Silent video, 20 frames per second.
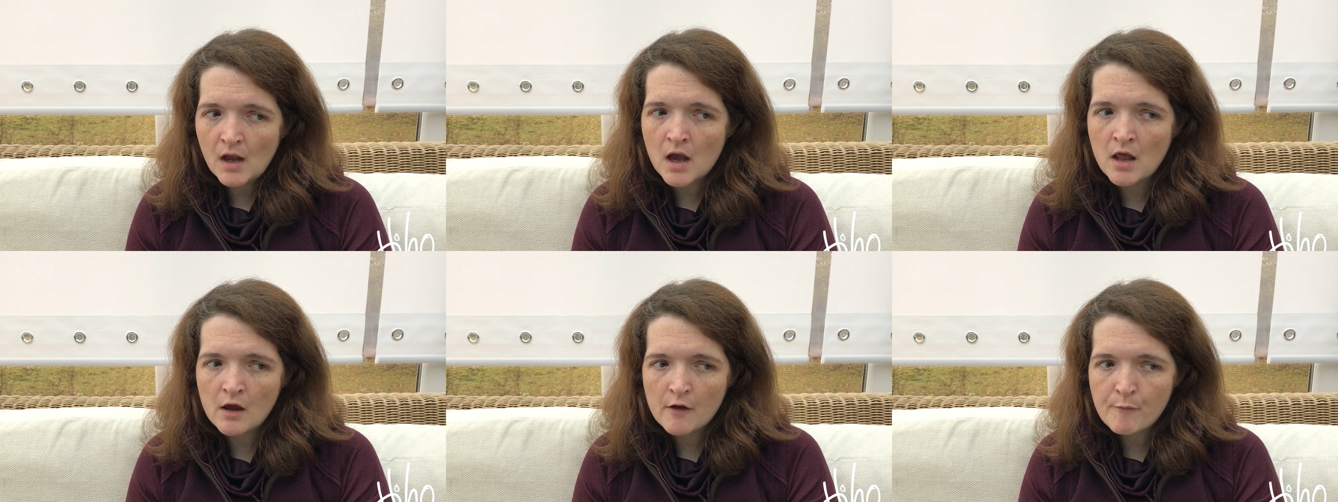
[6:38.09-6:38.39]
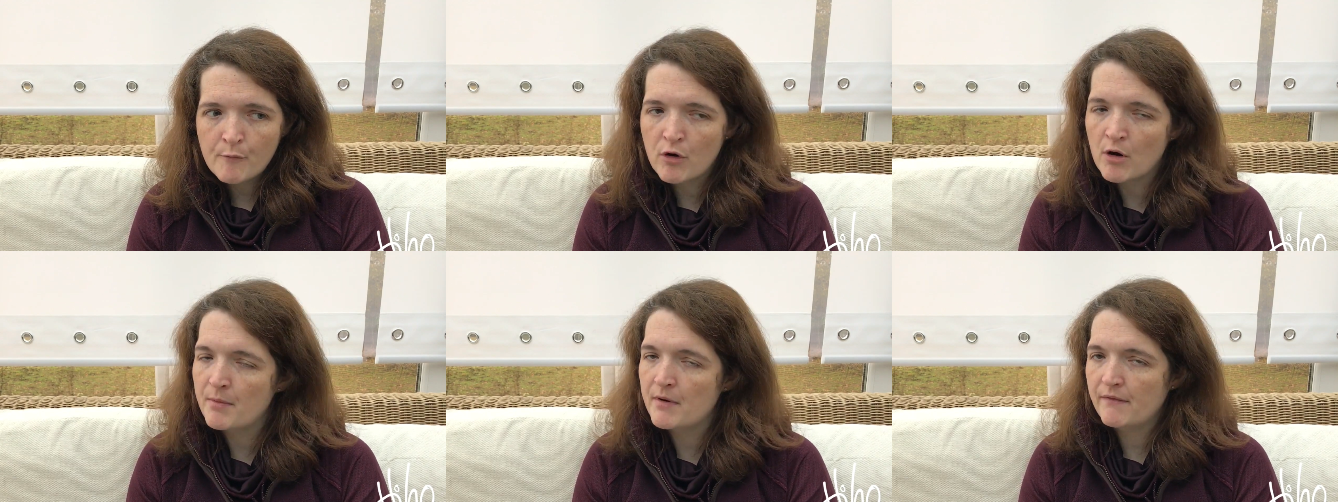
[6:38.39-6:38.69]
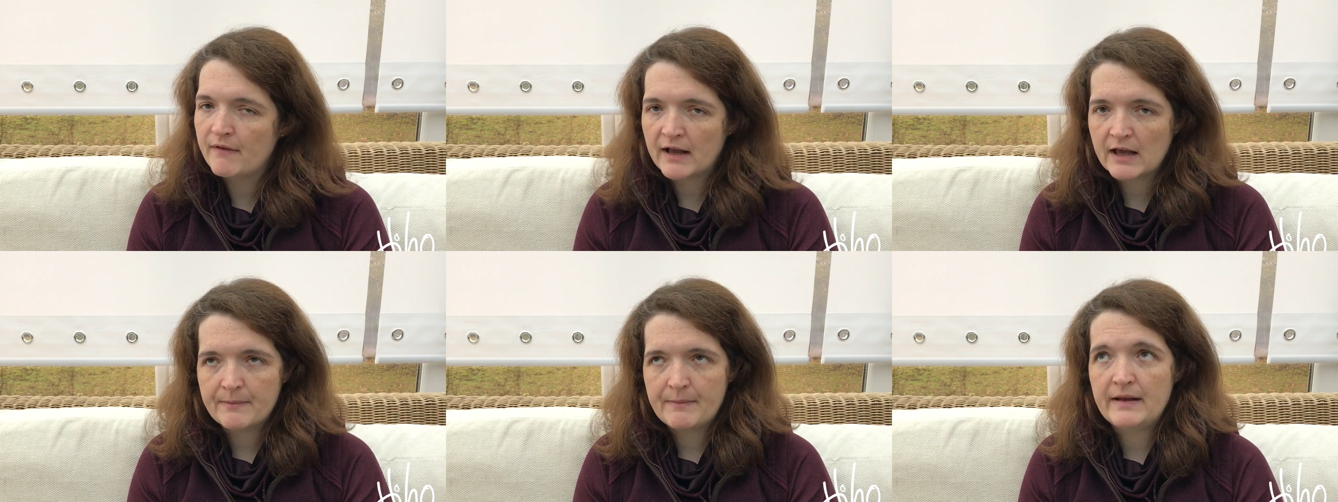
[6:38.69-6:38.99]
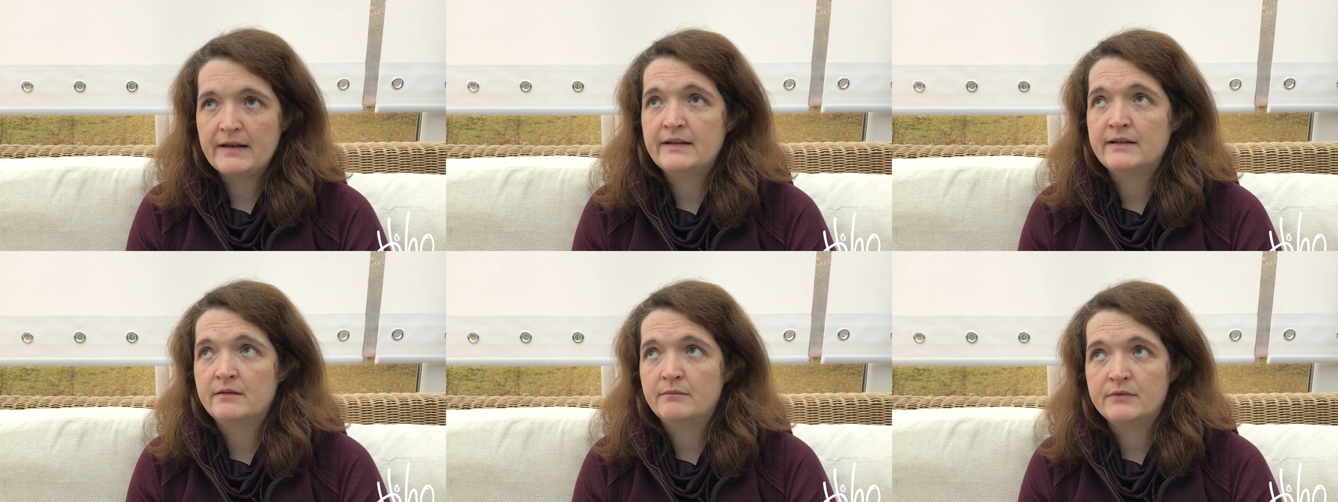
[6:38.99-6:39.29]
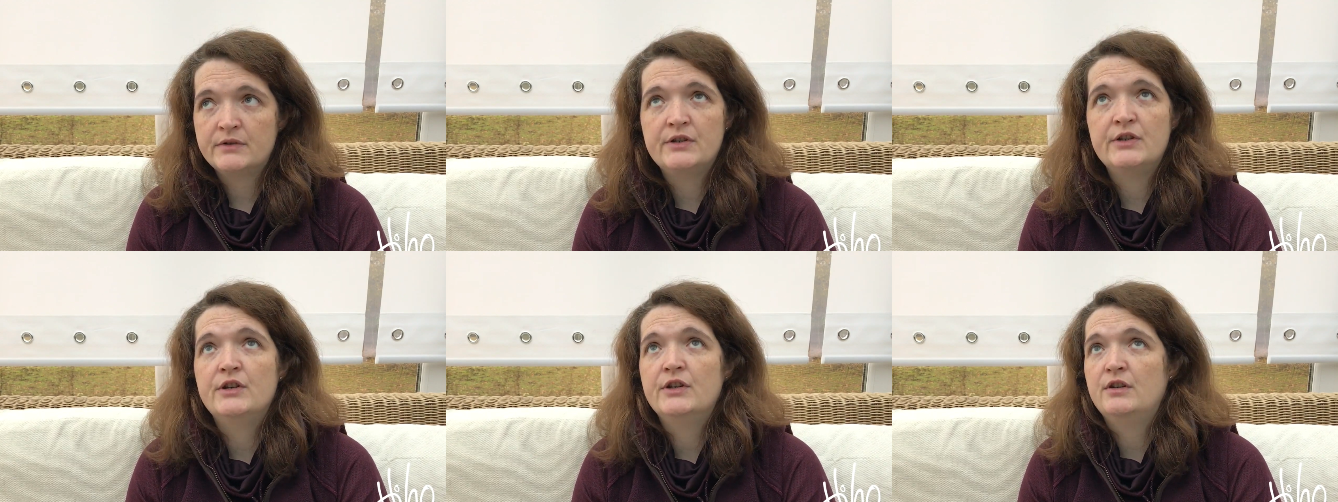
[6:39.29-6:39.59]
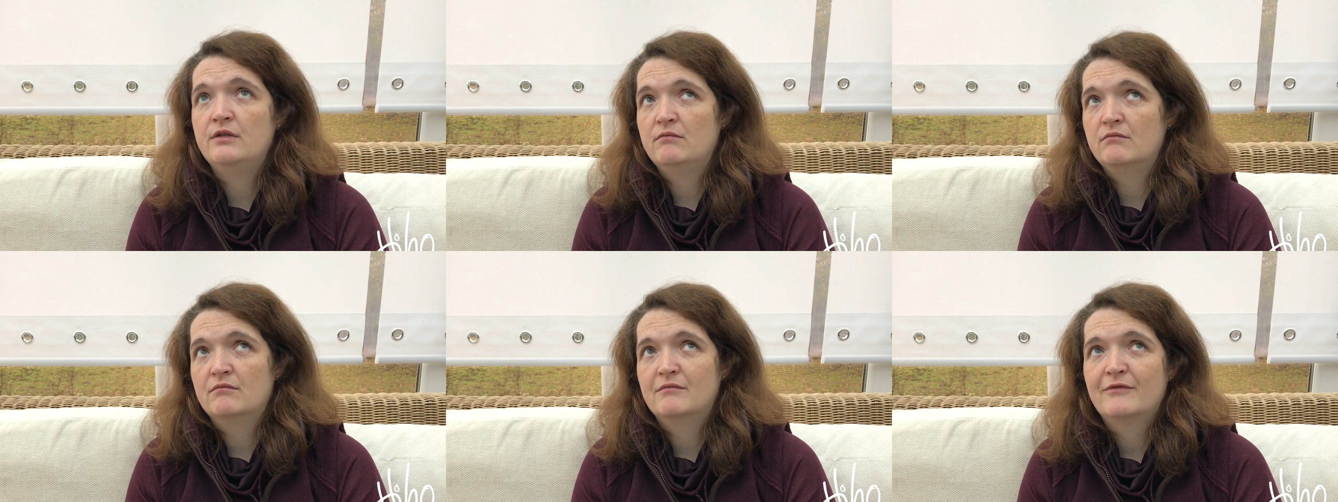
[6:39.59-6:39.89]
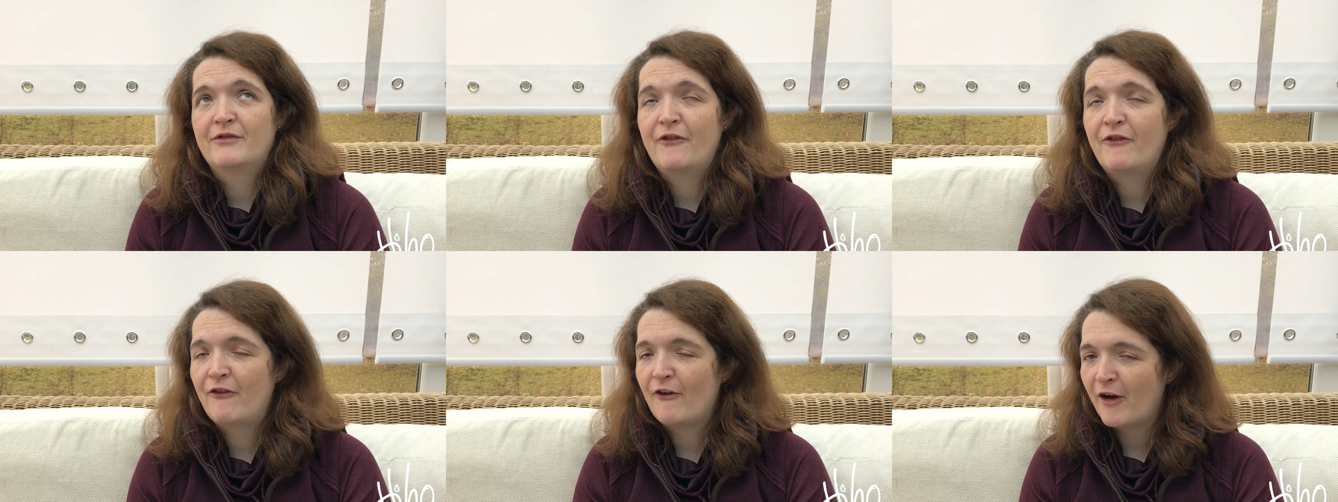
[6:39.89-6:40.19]
And I'd probably recommend them to
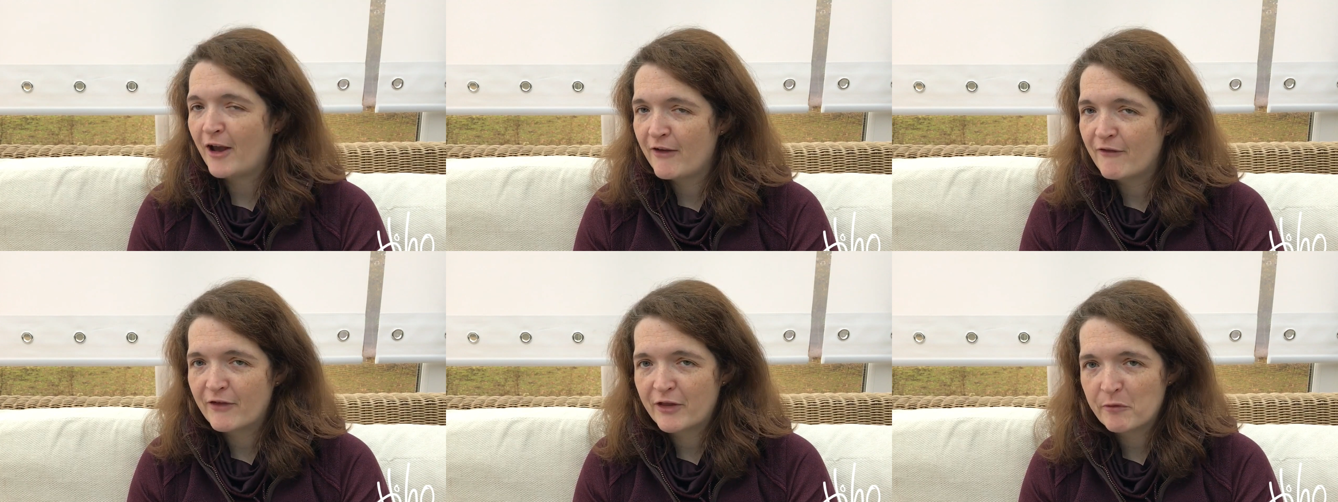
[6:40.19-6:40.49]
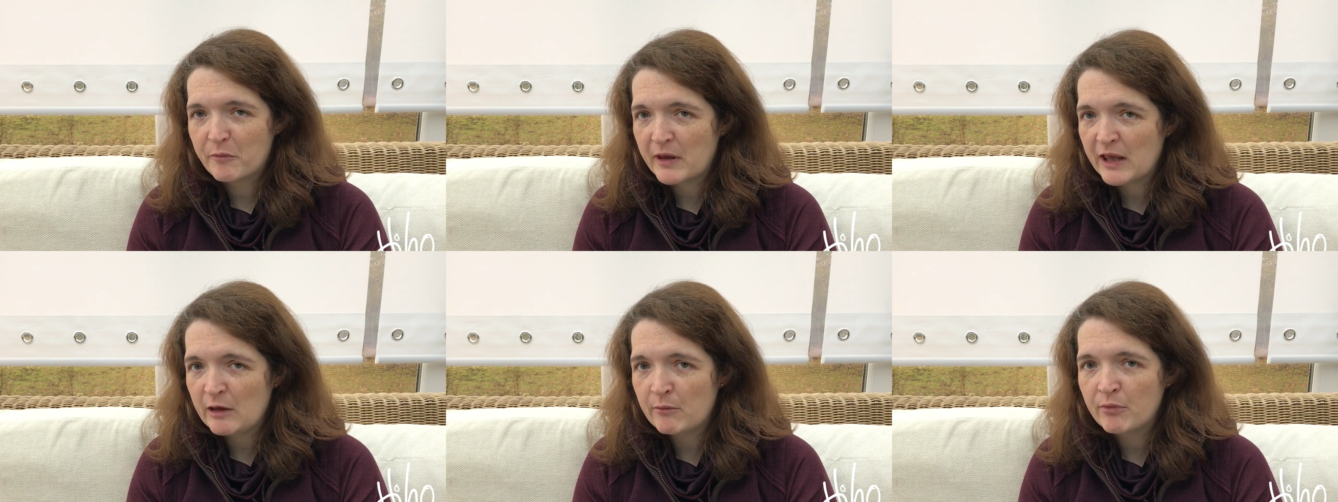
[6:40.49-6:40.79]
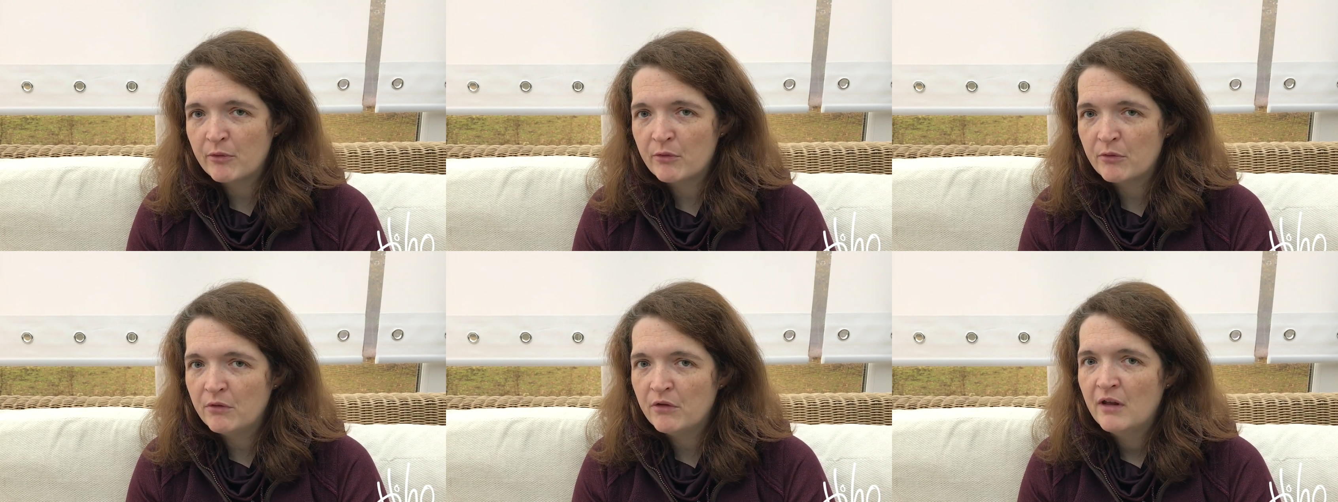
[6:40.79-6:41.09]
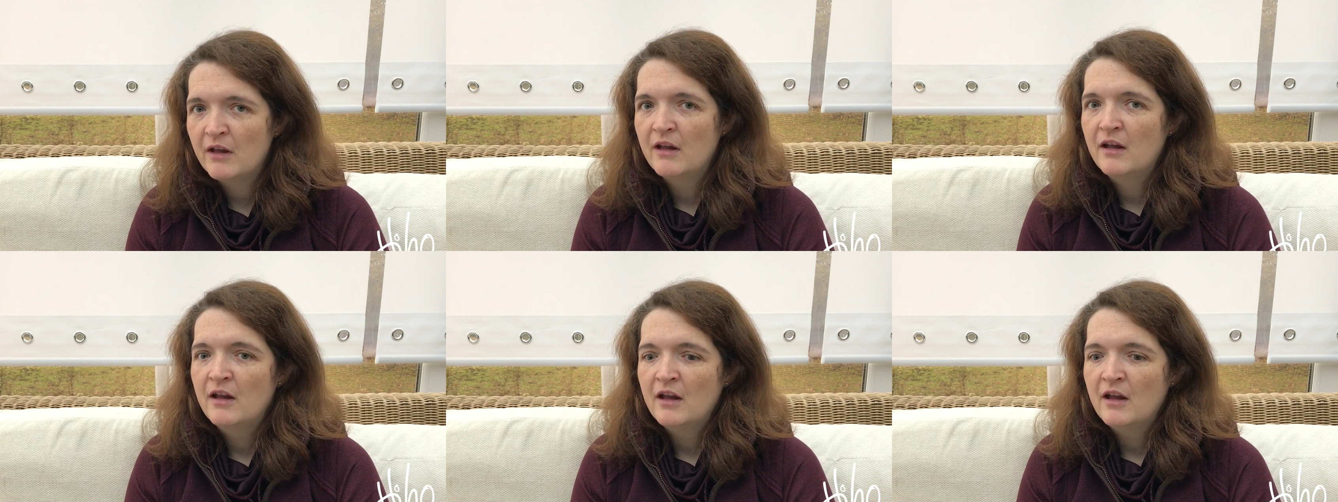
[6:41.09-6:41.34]
5 other people.